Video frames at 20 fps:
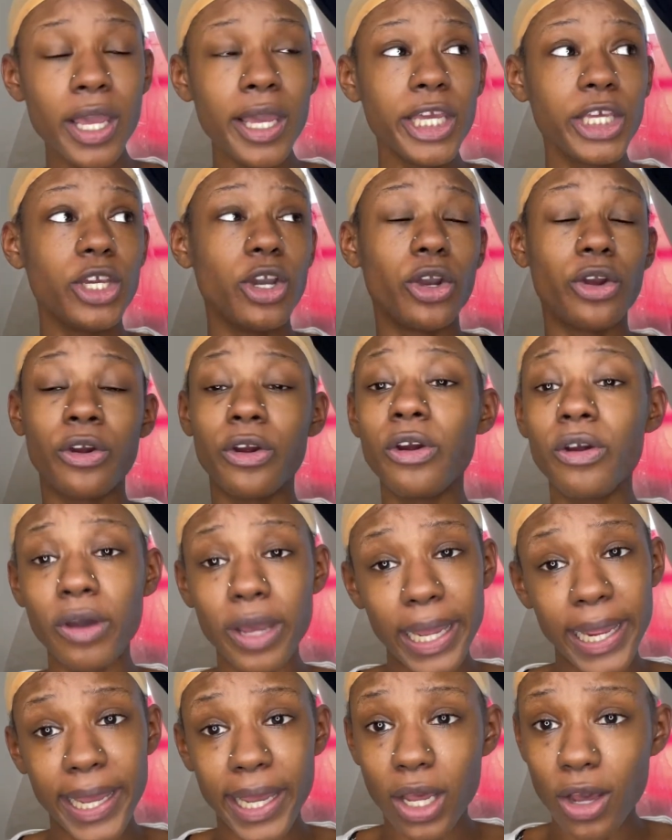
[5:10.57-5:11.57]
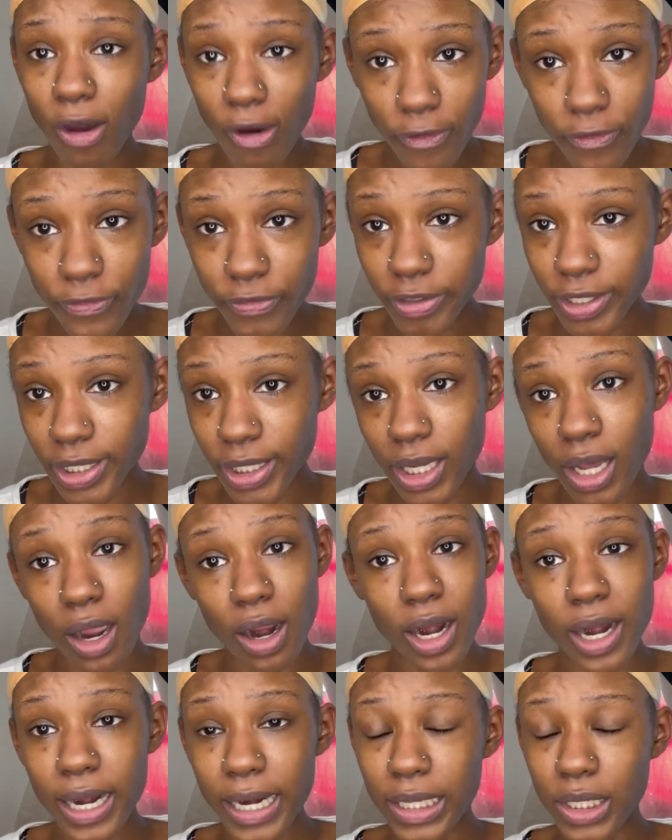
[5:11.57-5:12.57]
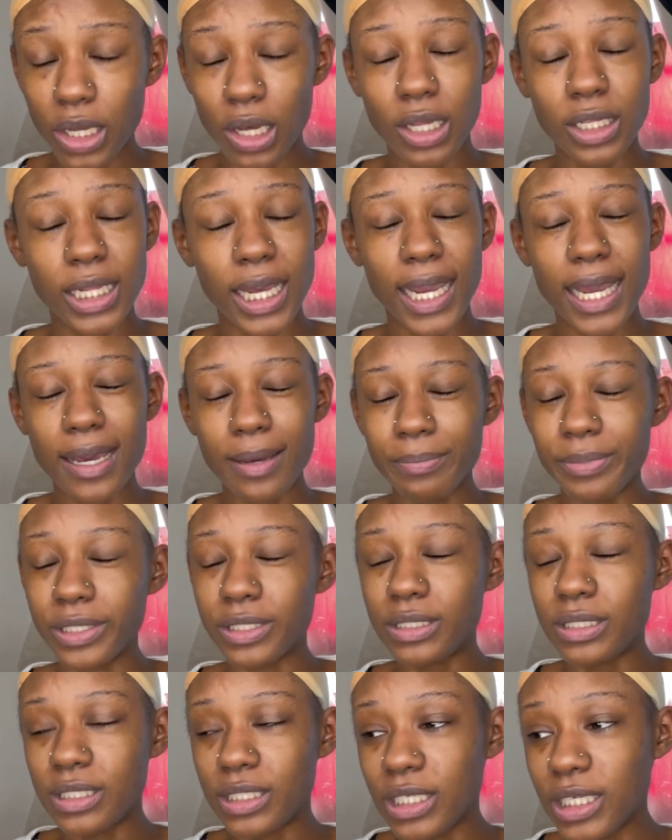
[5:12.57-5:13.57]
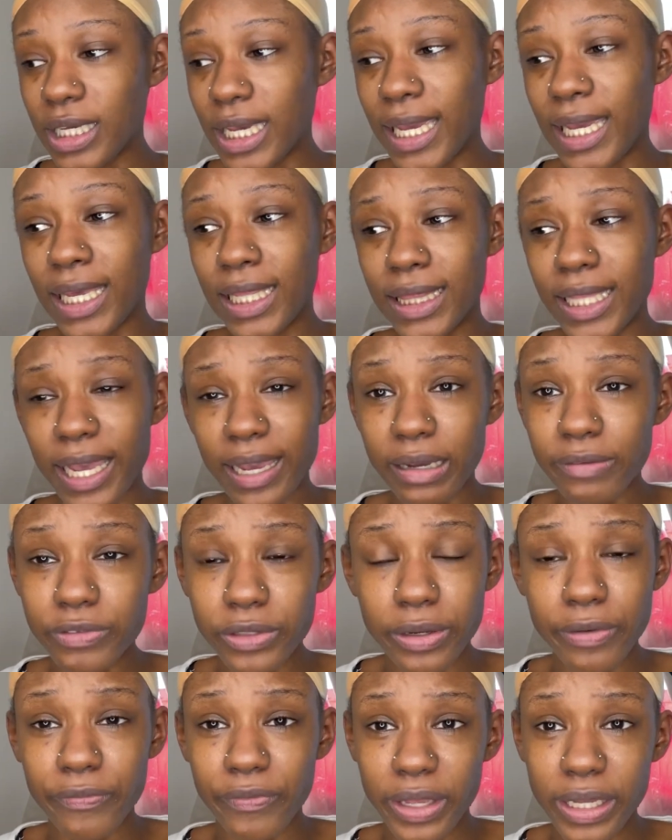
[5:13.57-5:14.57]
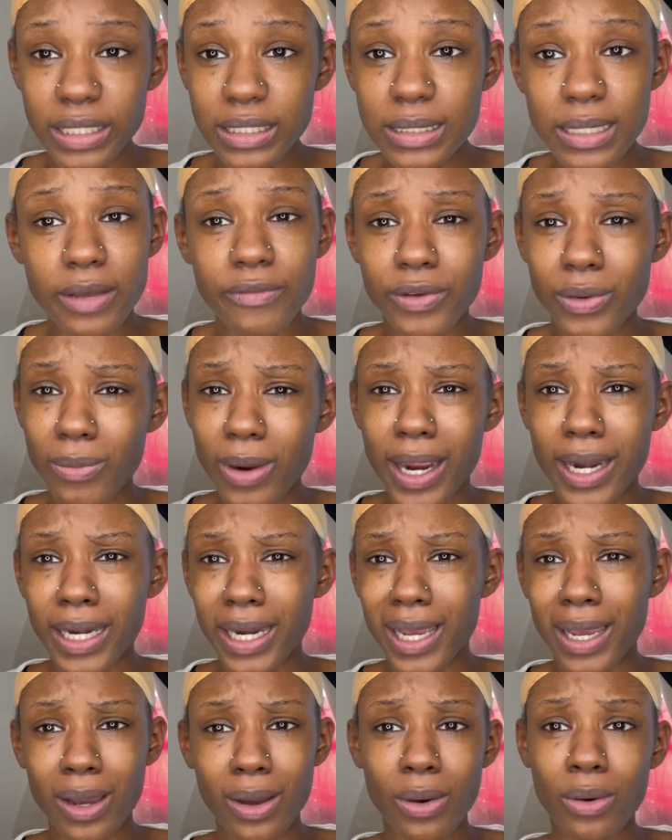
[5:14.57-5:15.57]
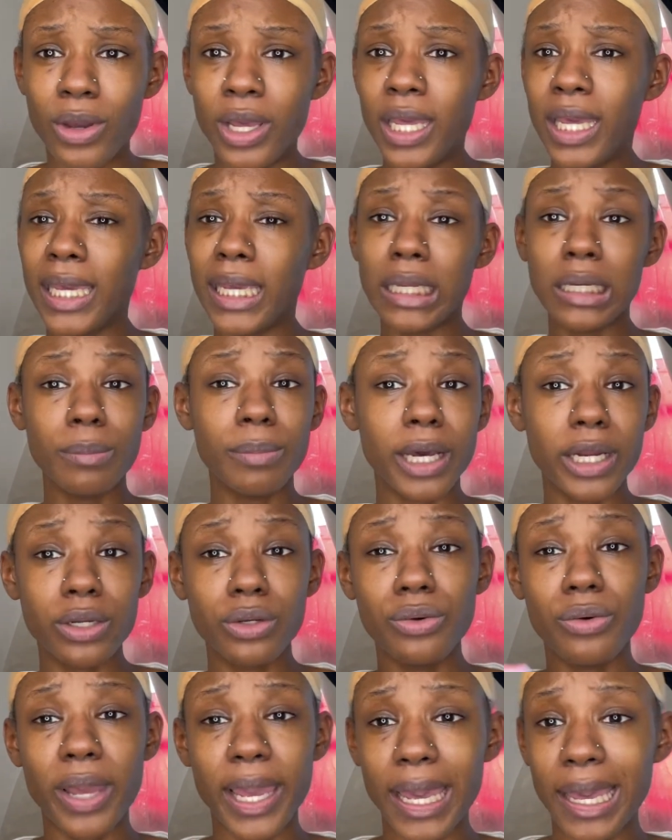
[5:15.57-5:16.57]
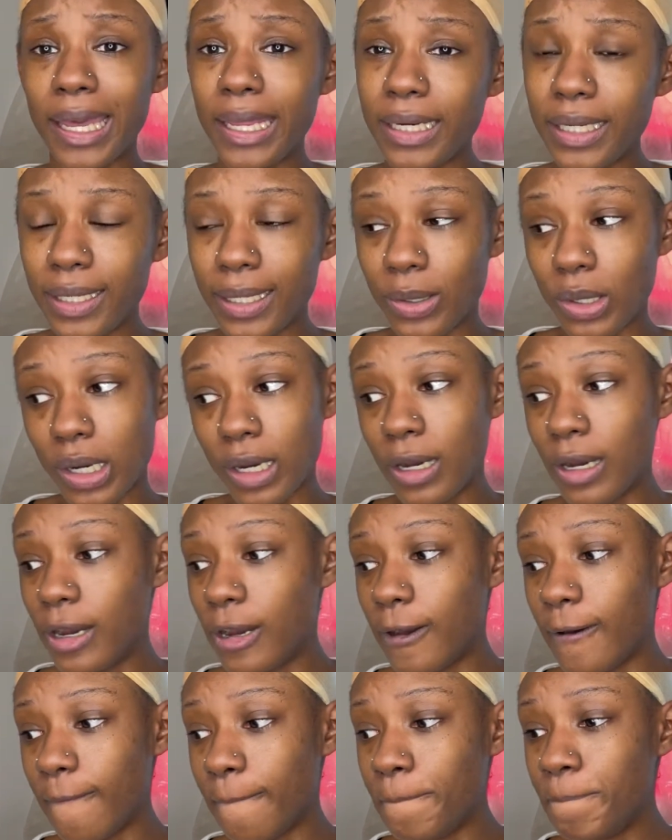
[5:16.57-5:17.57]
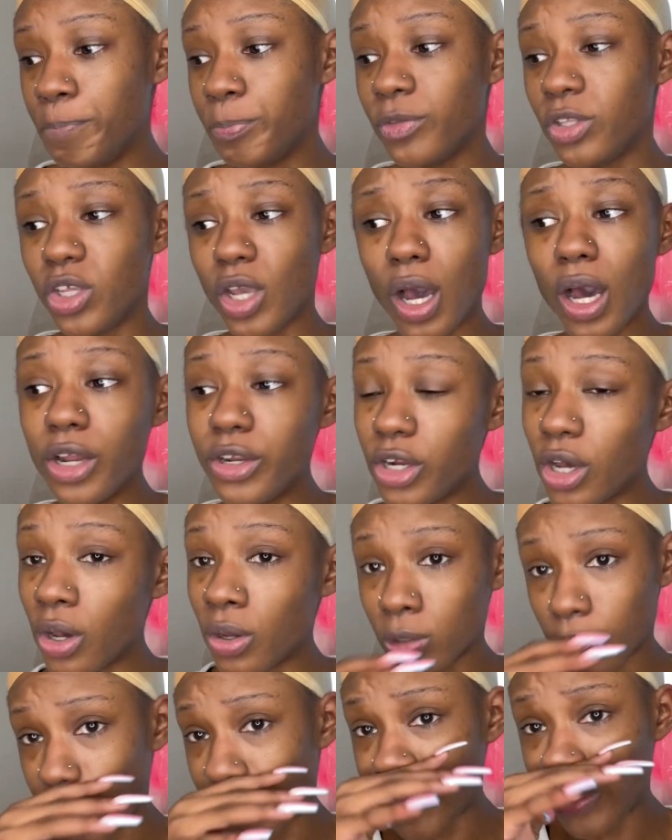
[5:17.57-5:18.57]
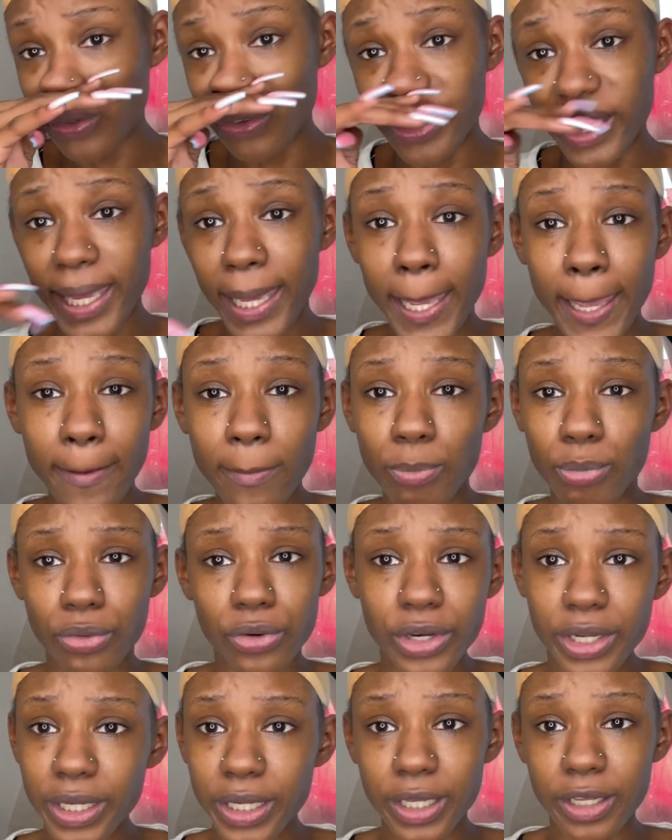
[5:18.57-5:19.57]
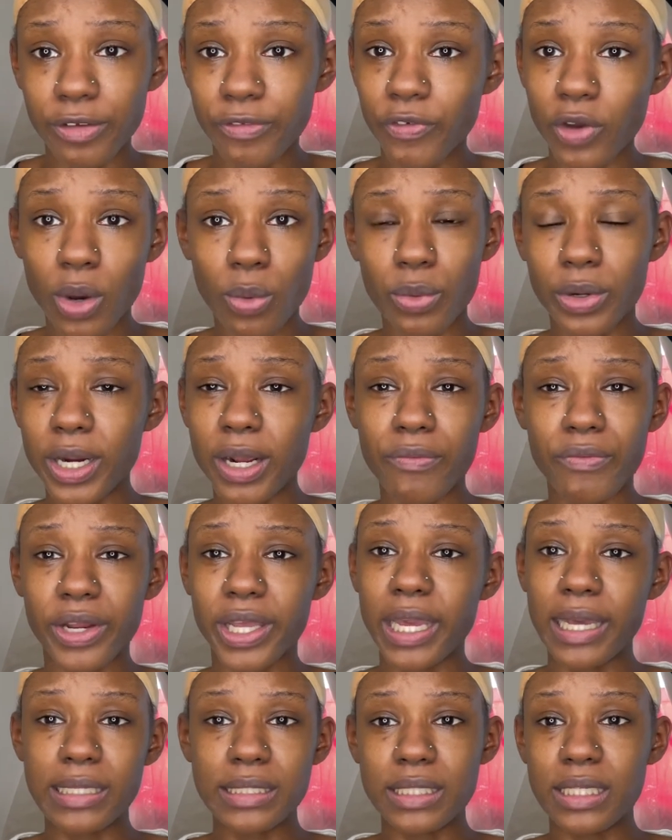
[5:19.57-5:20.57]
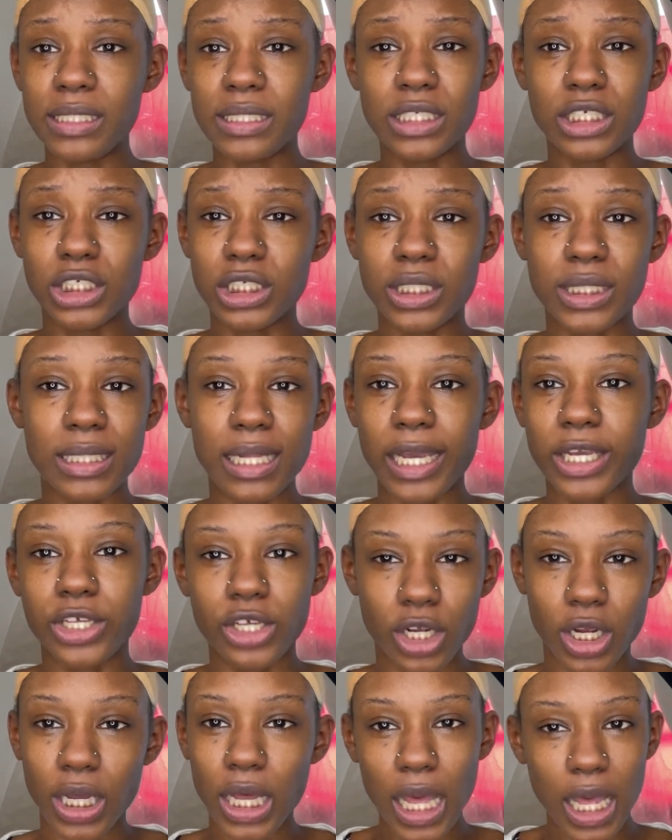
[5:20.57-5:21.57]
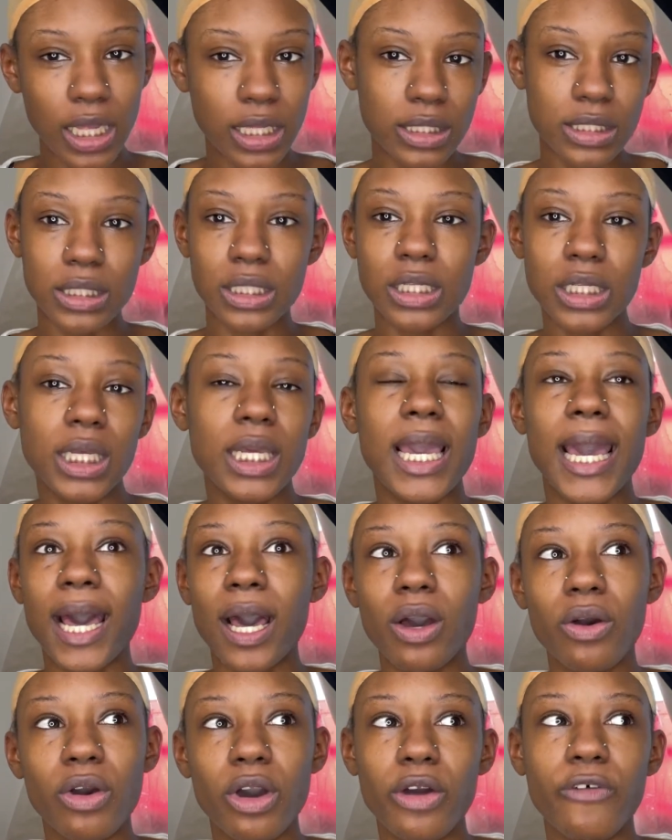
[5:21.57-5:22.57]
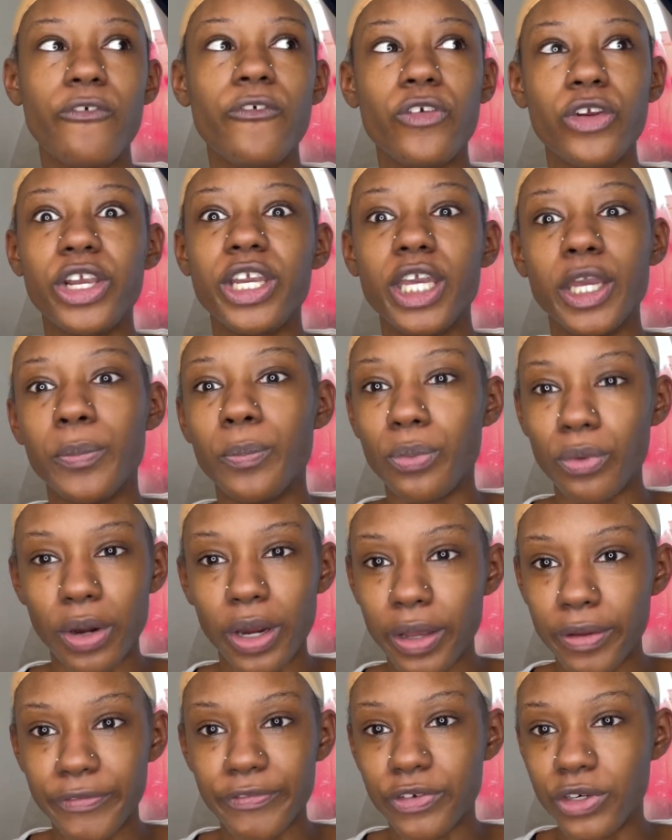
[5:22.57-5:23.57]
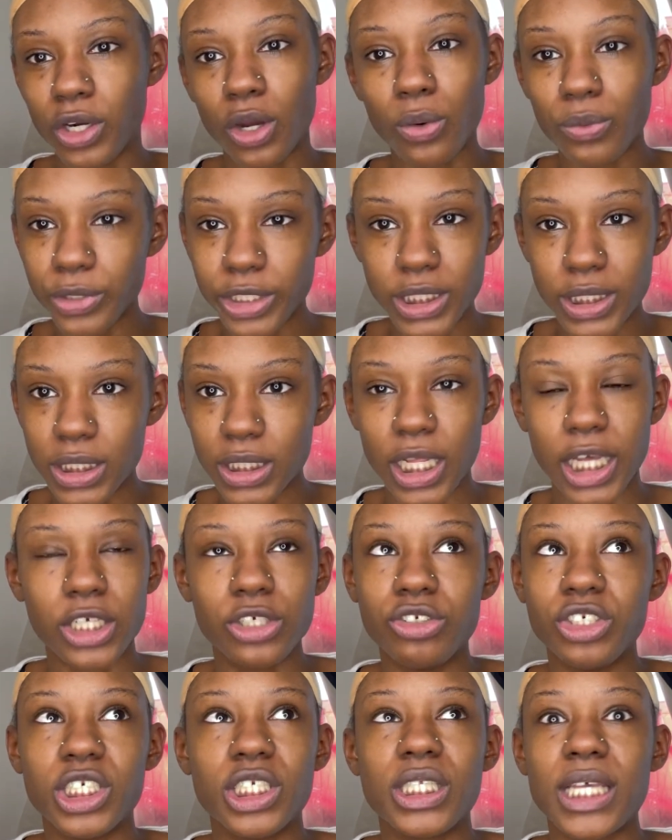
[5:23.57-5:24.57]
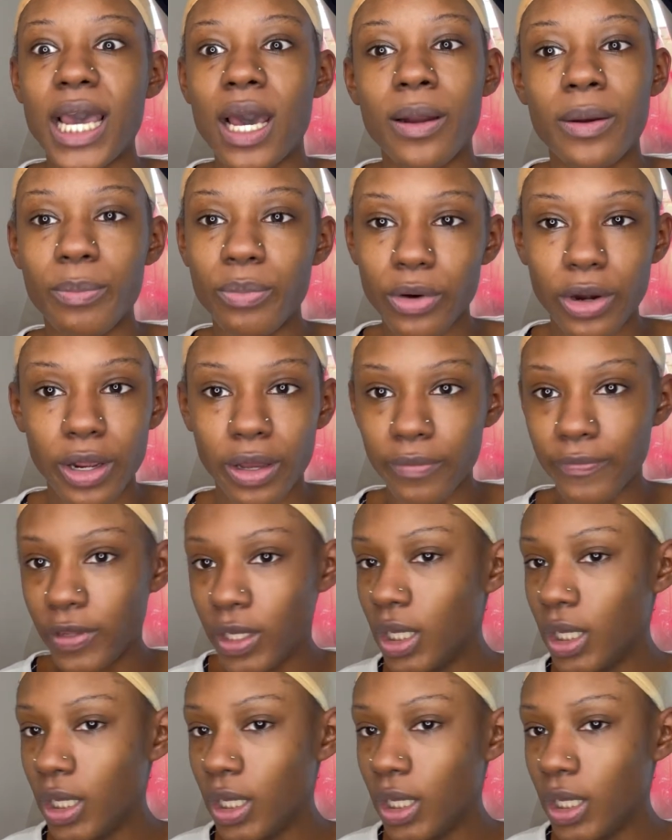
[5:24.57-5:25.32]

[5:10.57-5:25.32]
Your girl had COVID. All right, y'all. Like, I've been sick, and the after effects of it right now, anybody who had it, y'all know, like, you can't breathe or whatever the case is. It's just like you're constantly out of freaking breath for no reason. Like, you just out of breath.